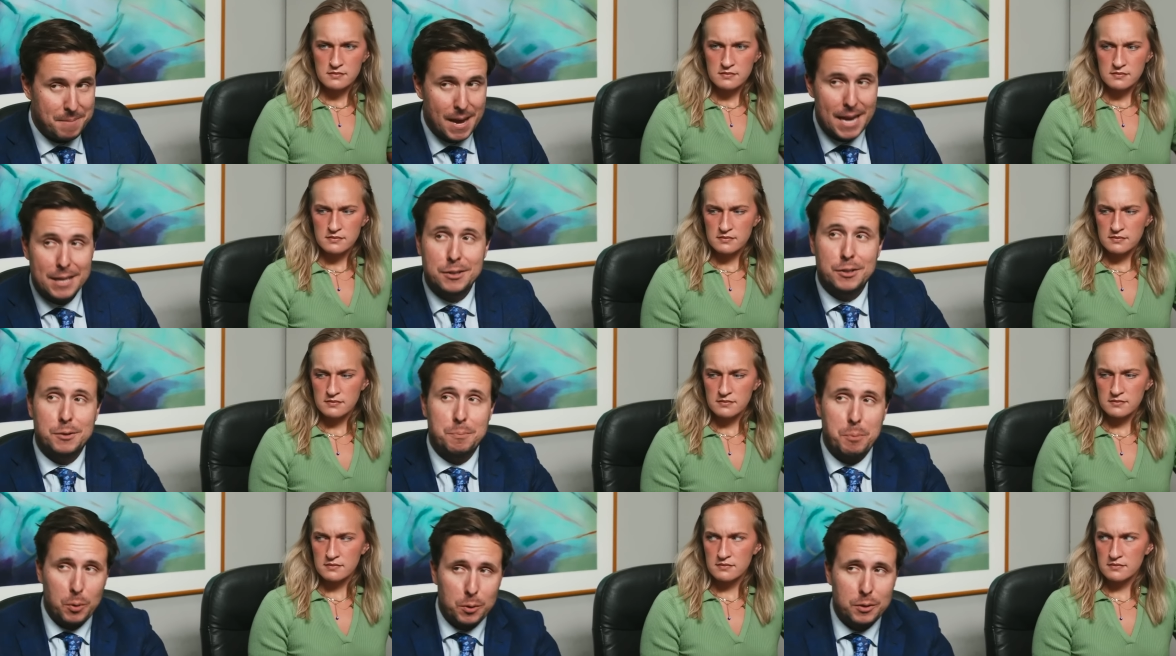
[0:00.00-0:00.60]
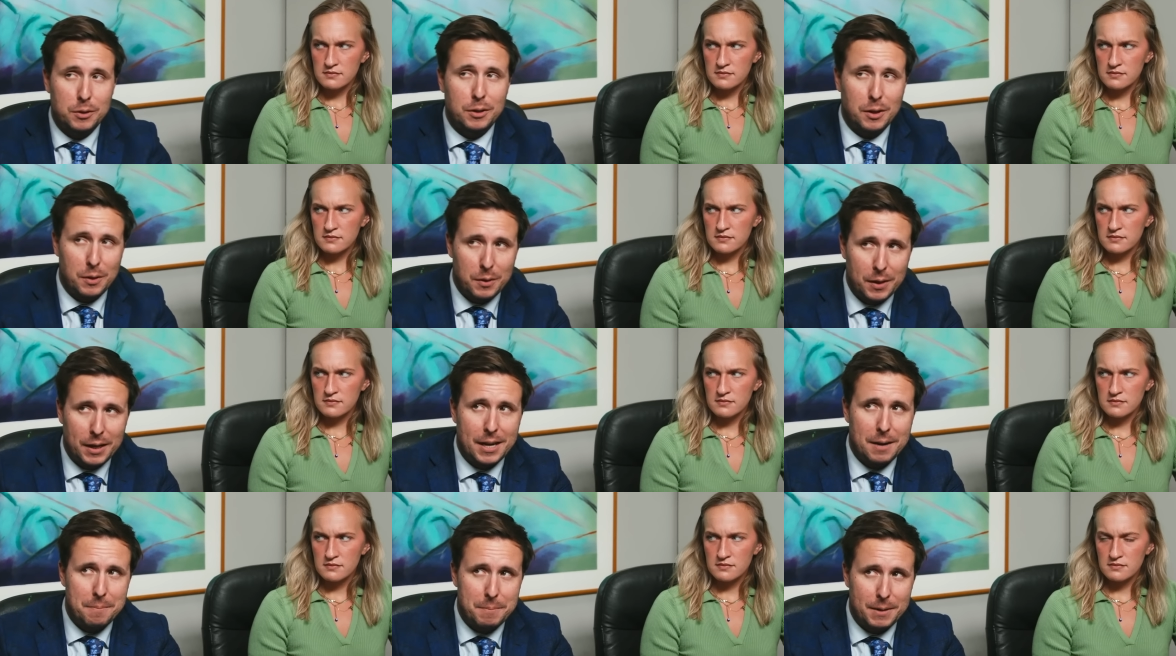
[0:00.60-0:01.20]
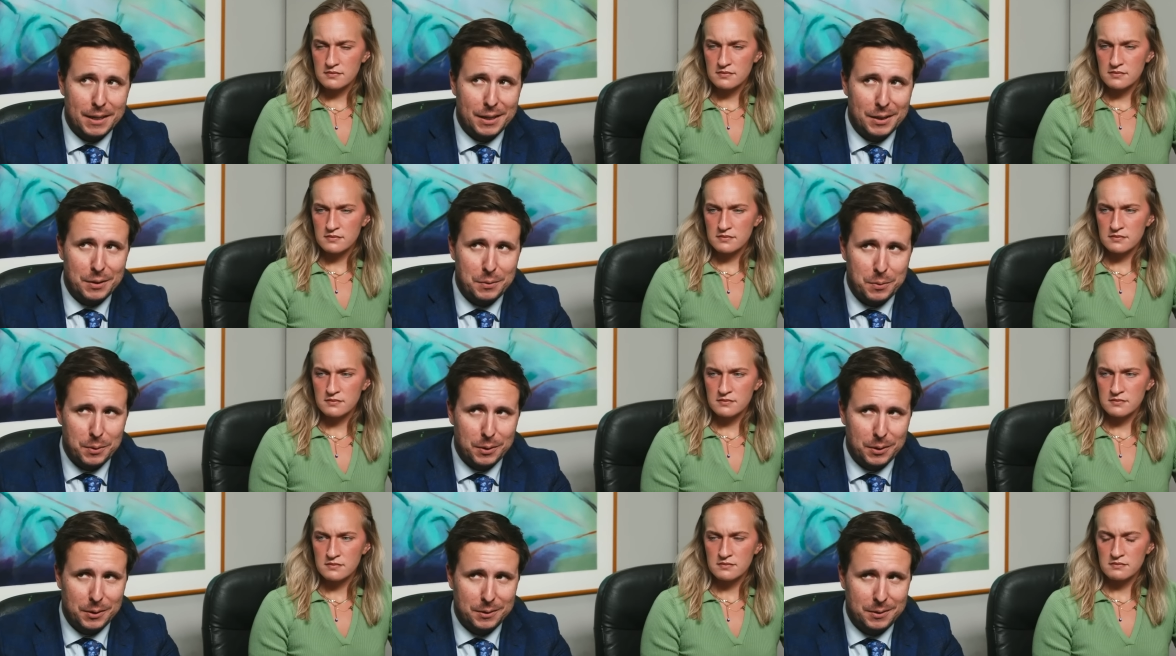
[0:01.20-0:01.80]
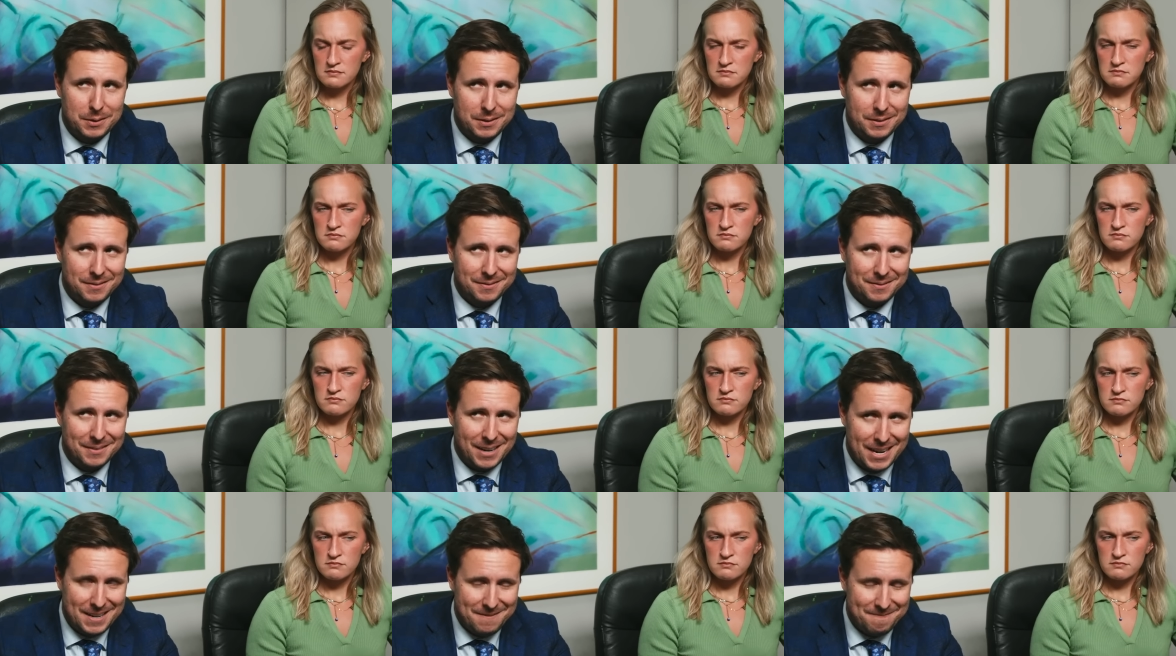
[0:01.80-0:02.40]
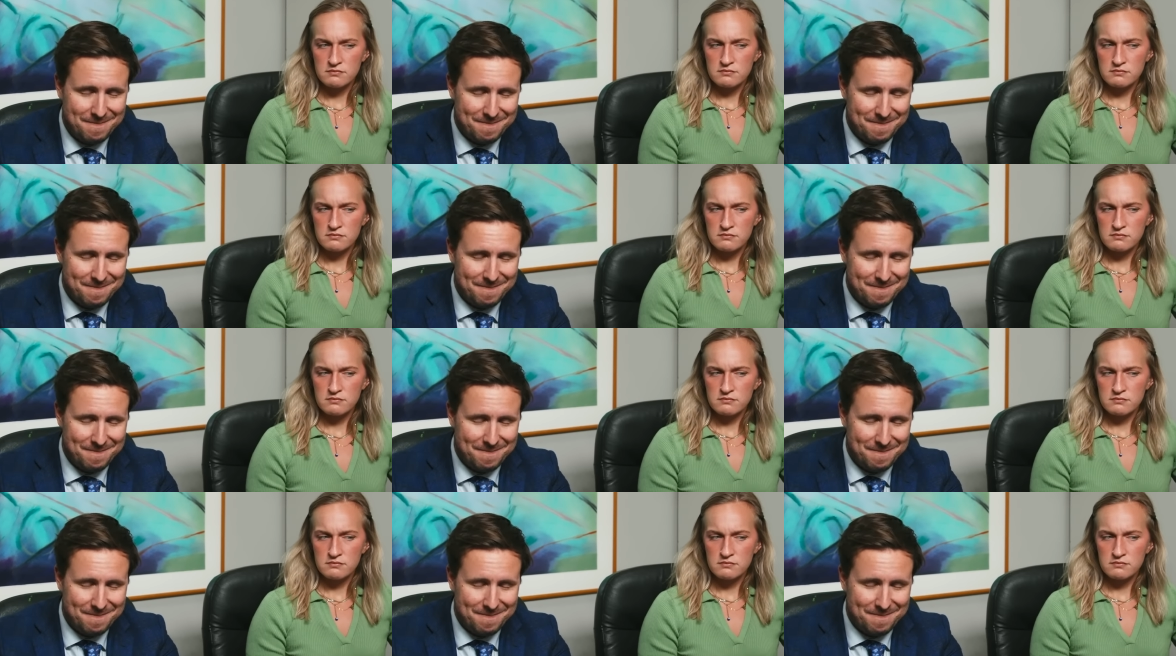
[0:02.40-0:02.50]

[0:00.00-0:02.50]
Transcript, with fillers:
Speaker 1: best sports clothing company in the world, right?